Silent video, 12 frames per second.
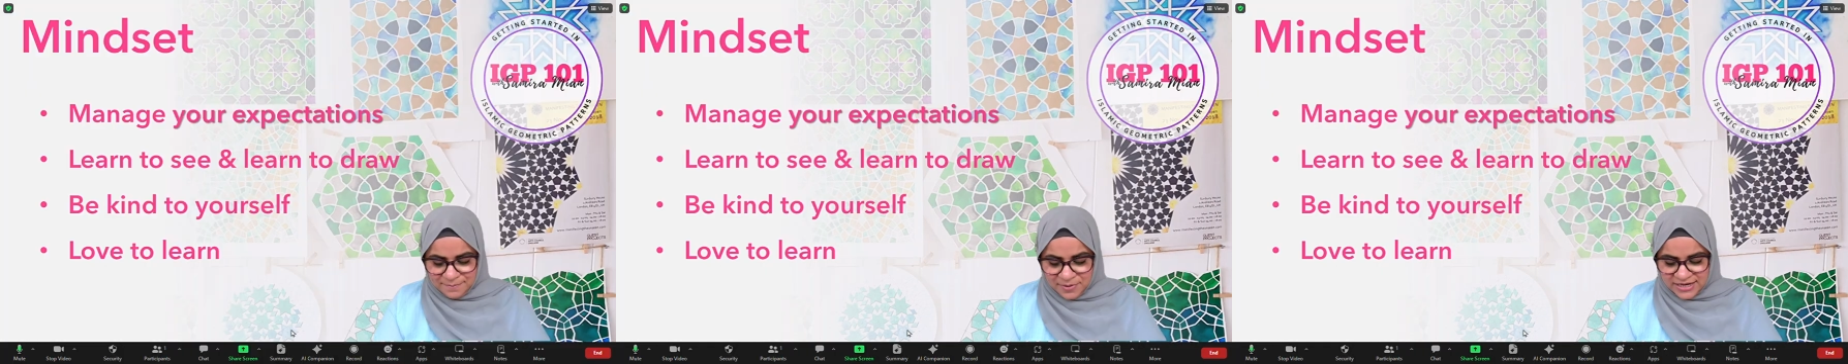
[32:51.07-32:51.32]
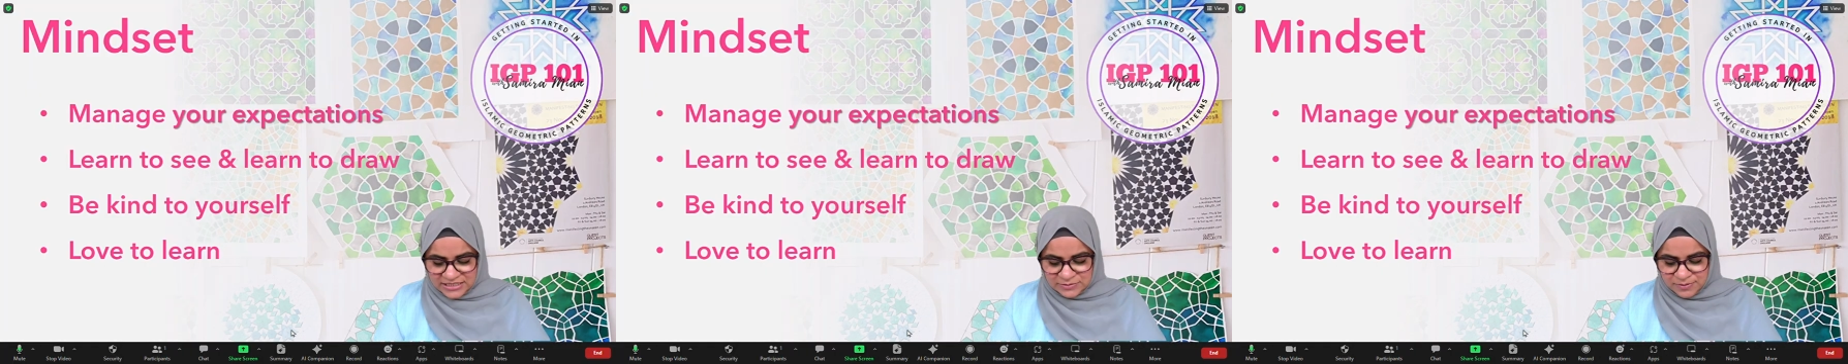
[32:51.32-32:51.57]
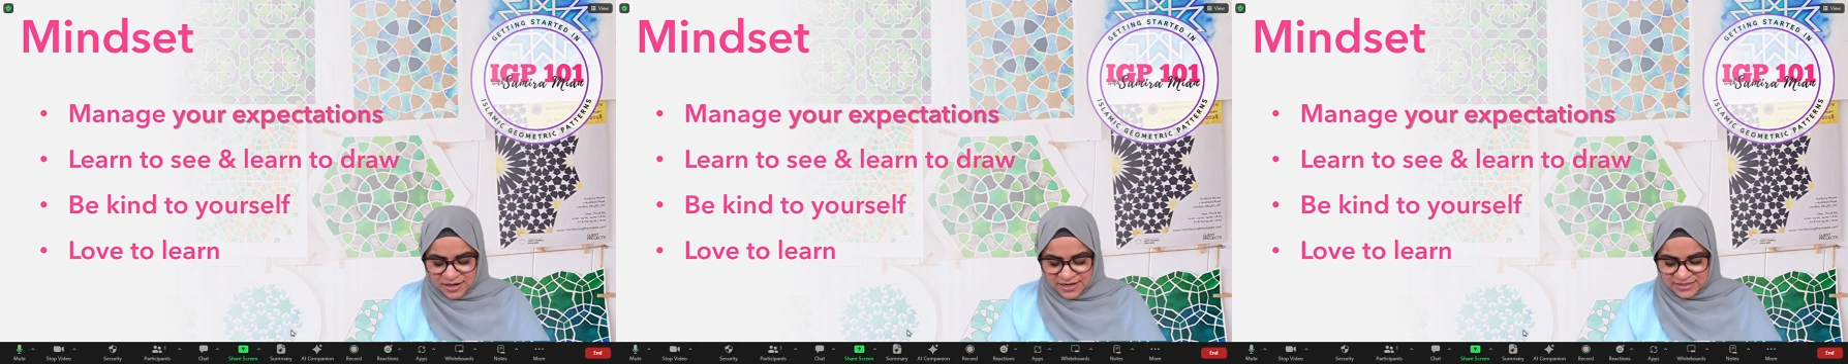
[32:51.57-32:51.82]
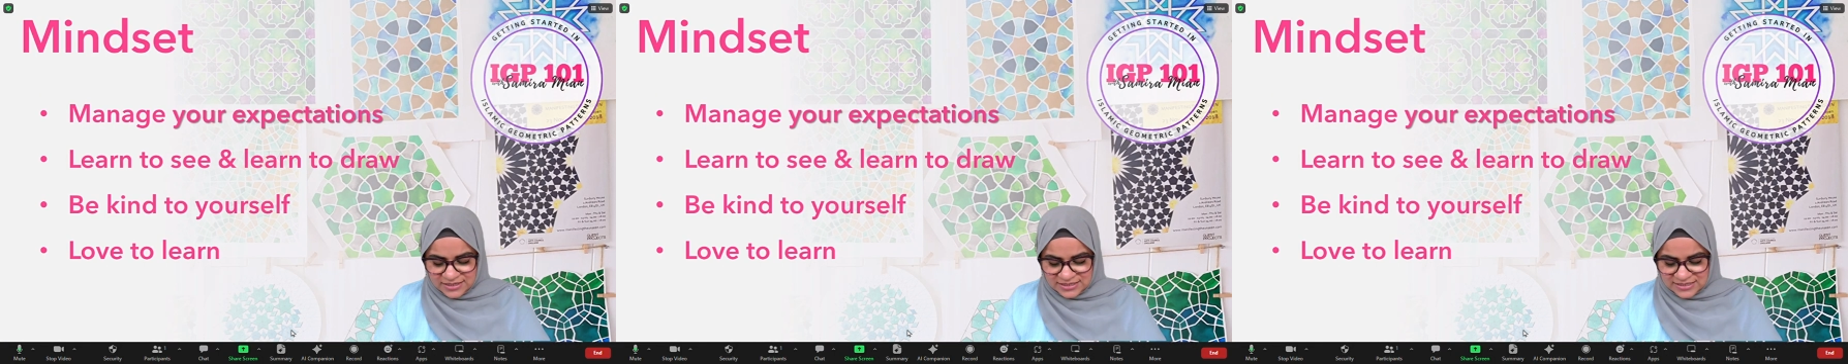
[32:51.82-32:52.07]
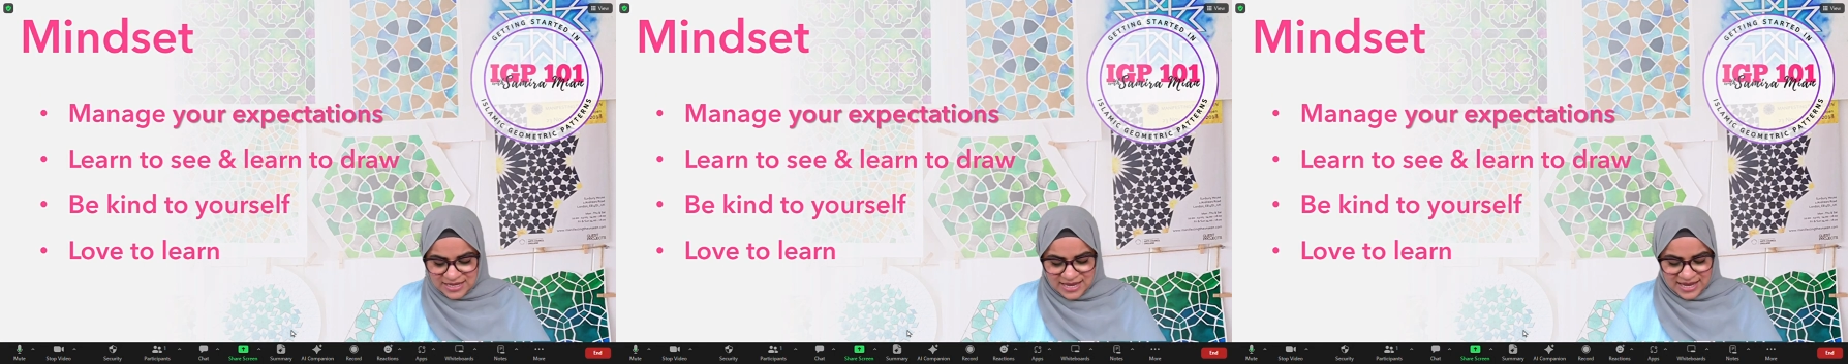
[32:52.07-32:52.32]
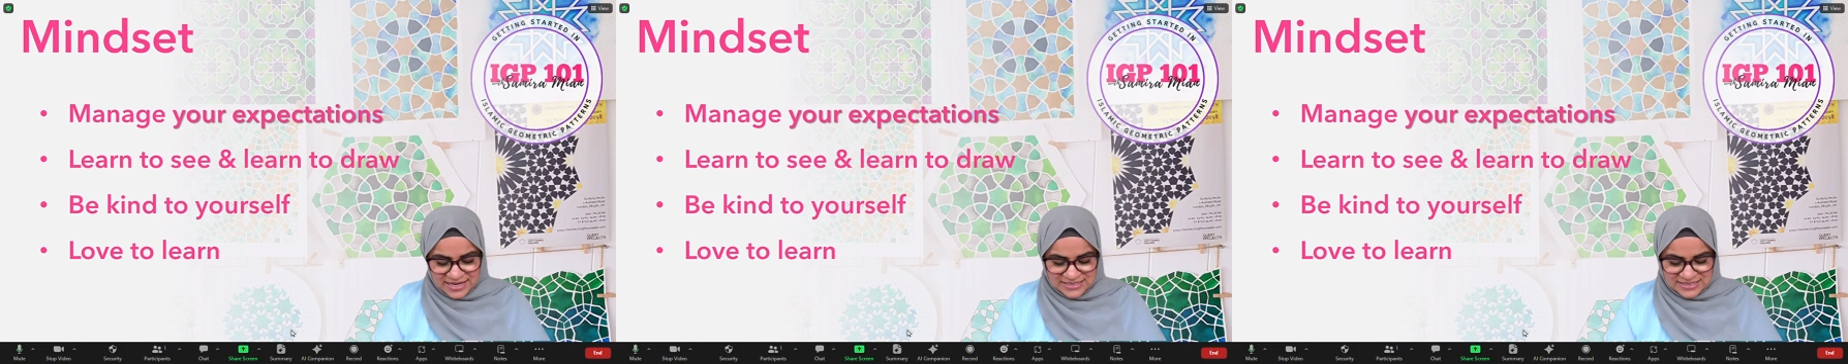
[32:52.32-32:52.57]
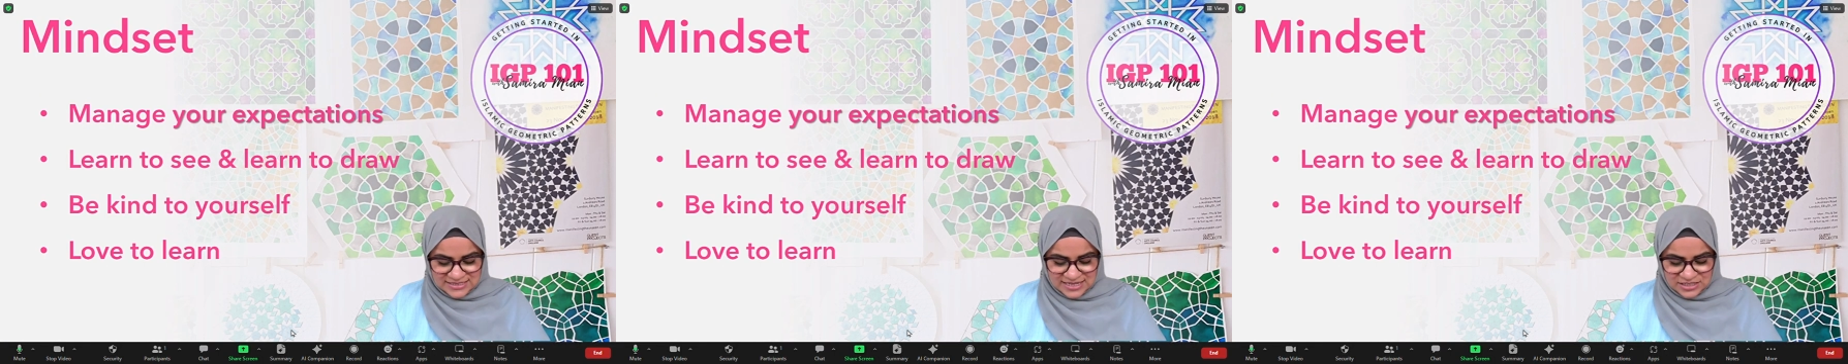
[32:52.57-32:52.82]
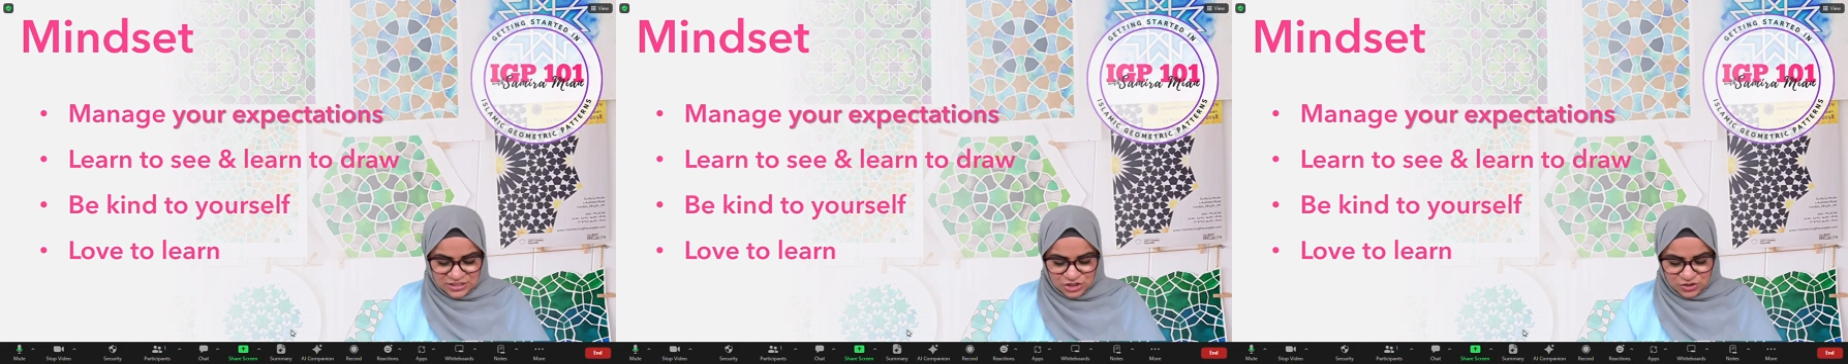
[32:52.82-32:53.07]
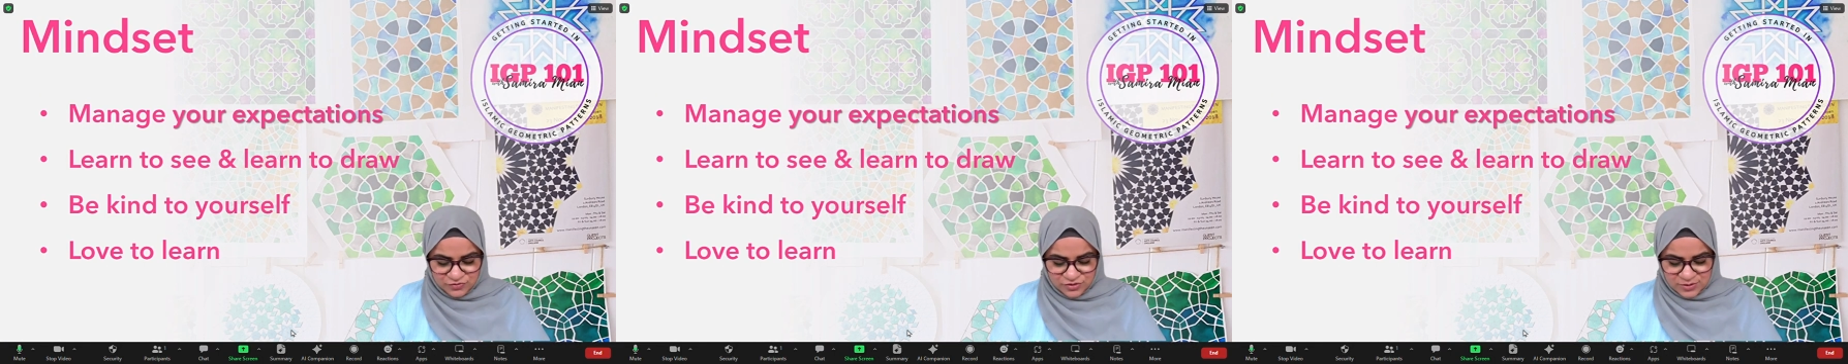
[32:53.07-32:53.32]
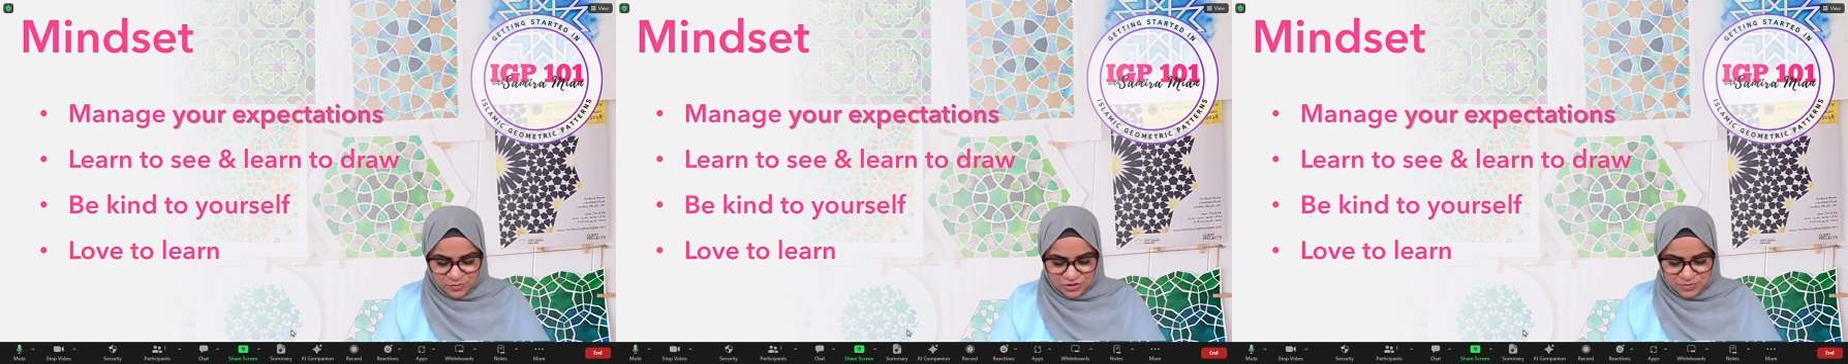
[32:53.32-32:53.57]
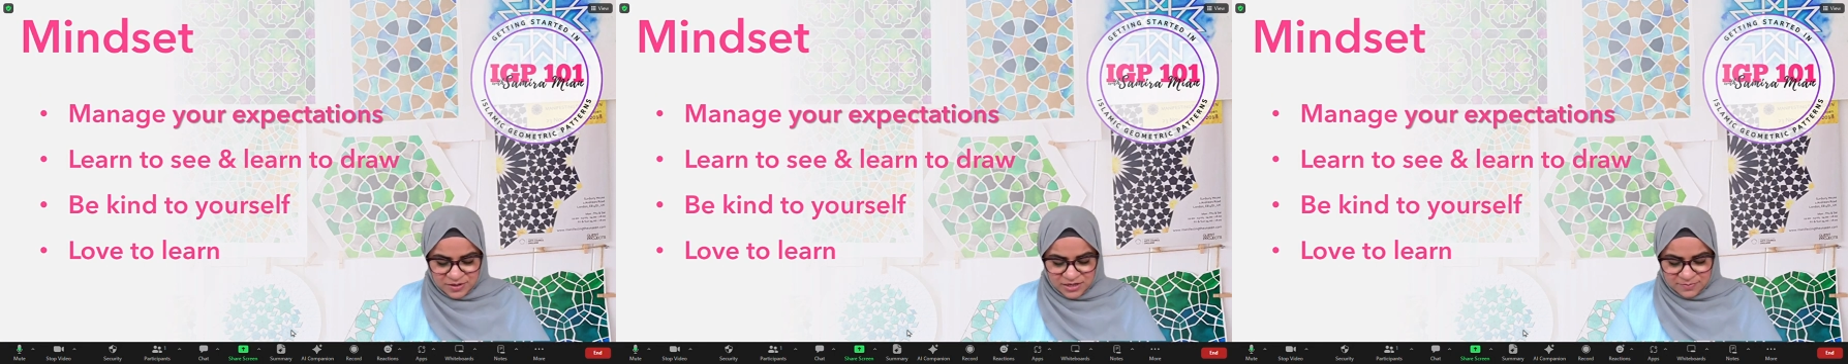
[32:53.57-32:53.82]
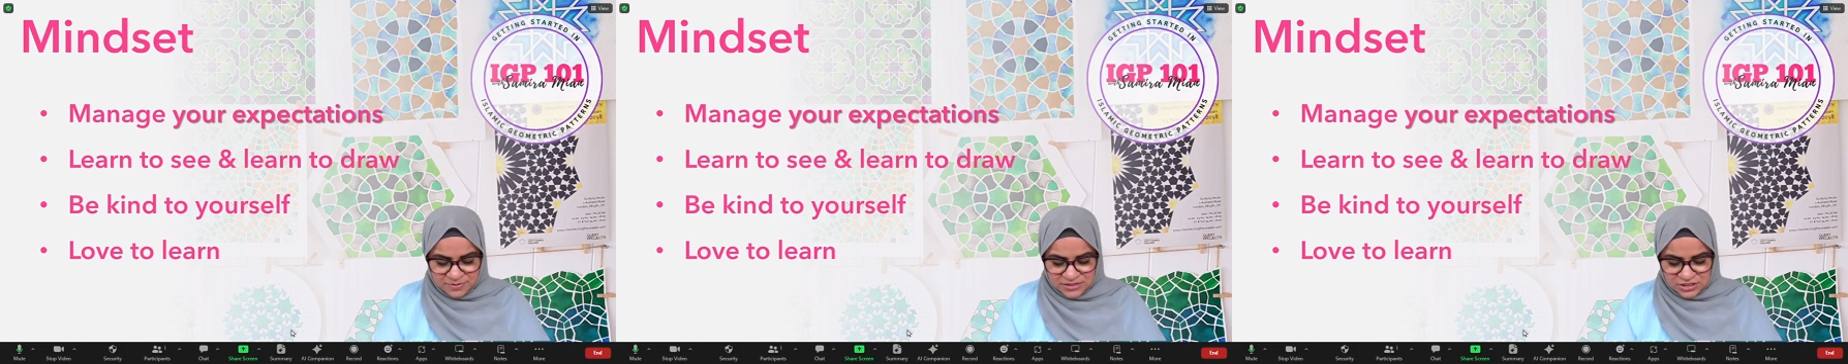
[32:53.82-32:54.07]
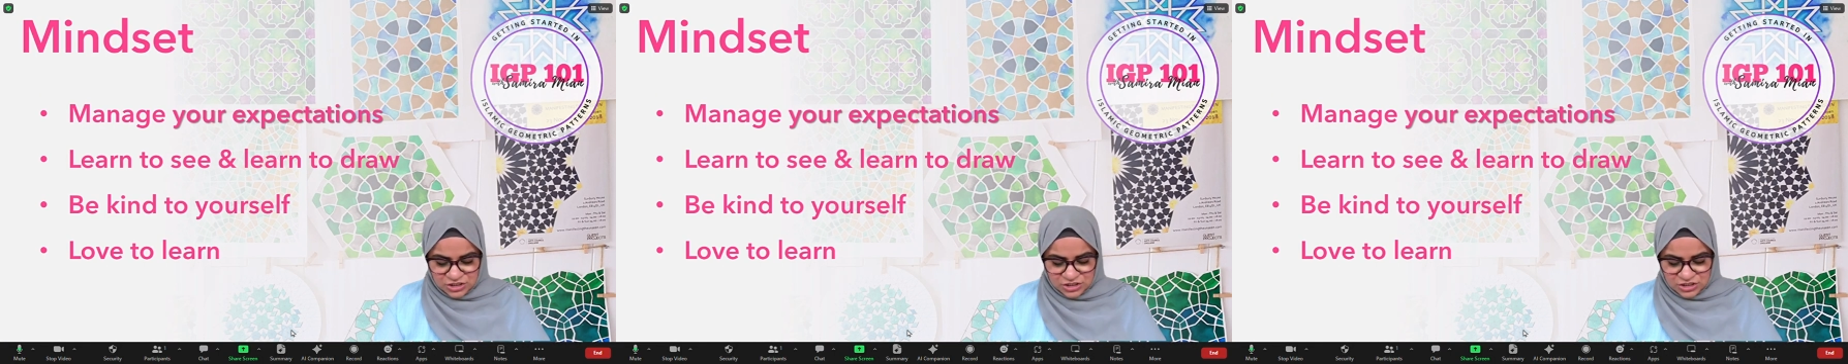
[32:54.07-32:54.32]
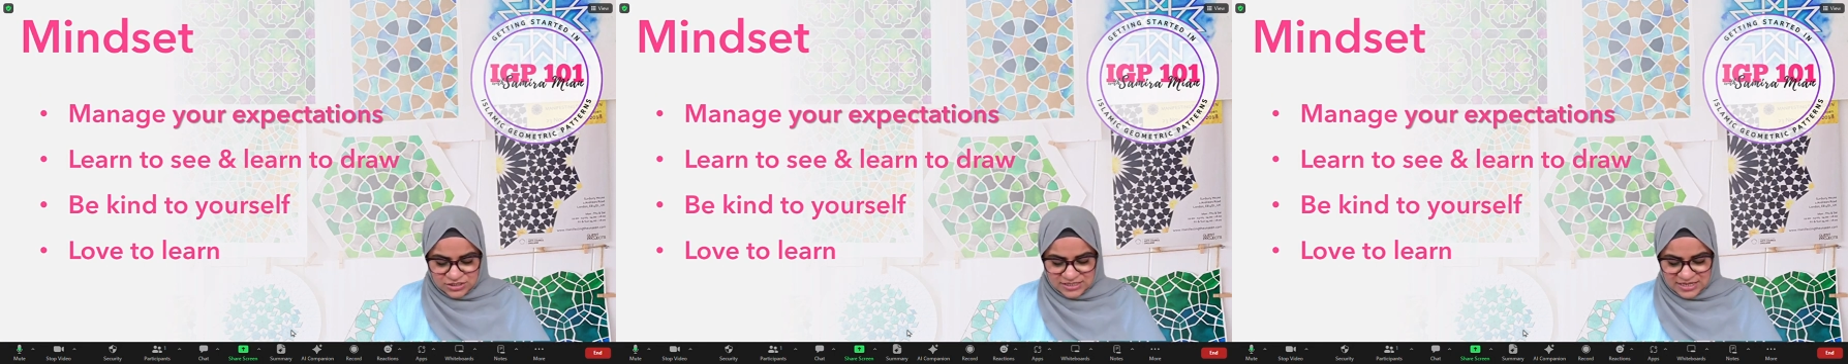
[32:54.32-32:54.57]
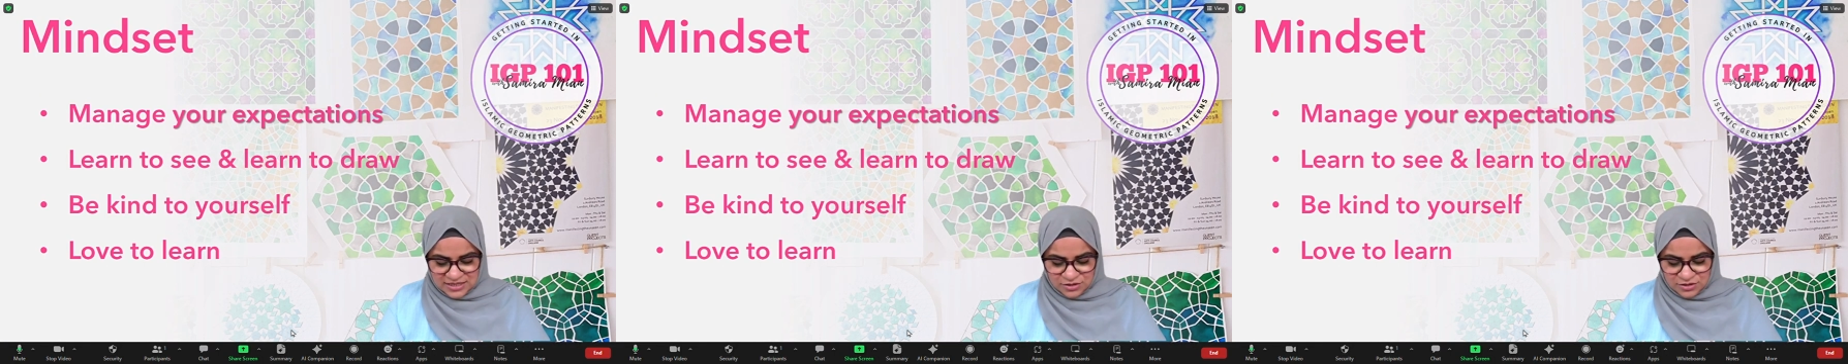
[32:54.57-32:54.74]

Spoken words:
have you heard of aphantasia, mind blindness?